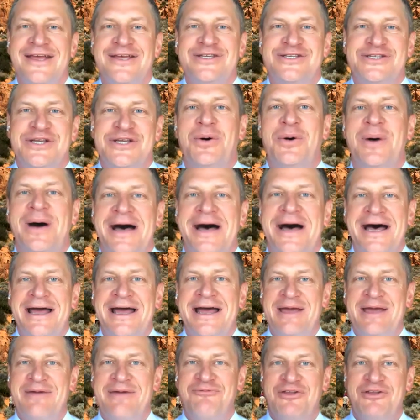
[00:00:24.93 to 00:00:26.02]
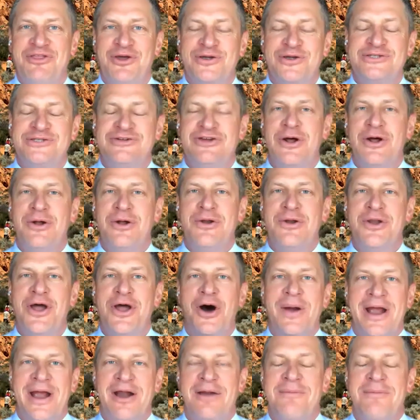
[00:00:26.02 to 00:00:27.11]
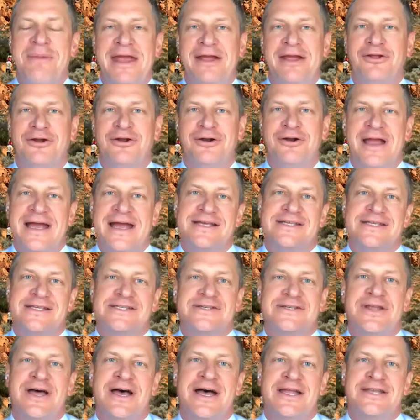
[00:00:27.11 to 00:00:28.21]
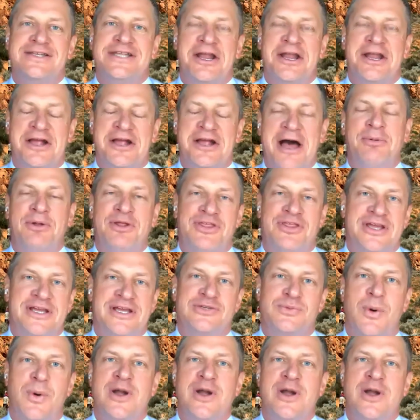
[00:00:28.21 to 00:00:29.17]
So, uh, if those of you don't know, Erin Mehler has uh, done a couple of things.